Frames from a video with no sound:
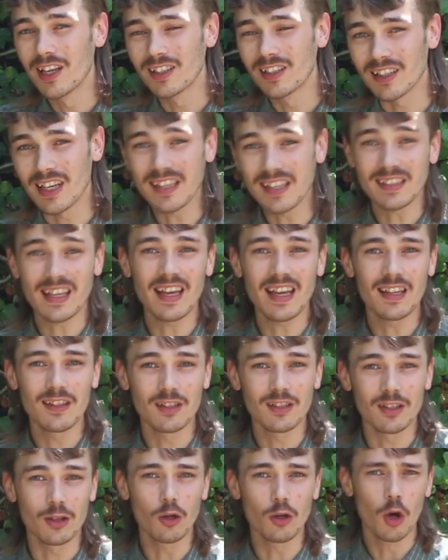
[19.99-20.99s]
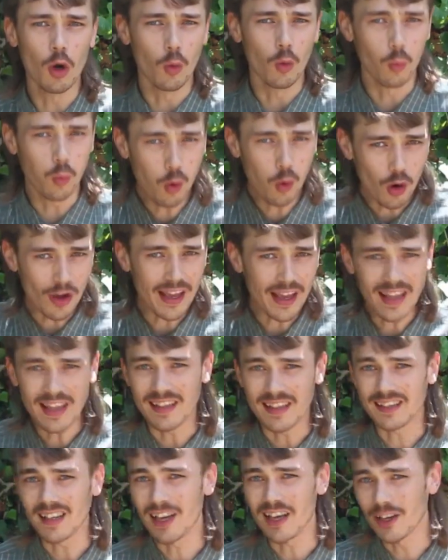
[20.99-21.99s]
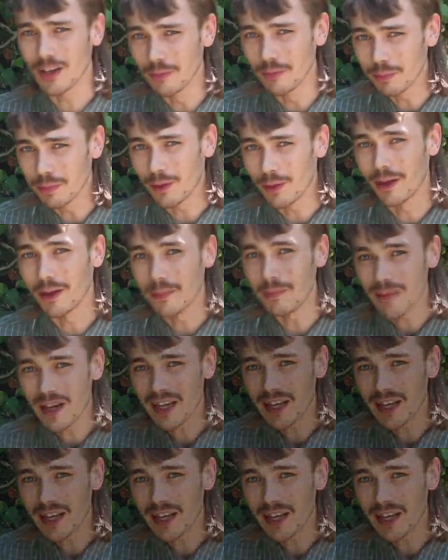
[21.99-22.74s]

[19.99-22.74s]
So let's get into what is a compliant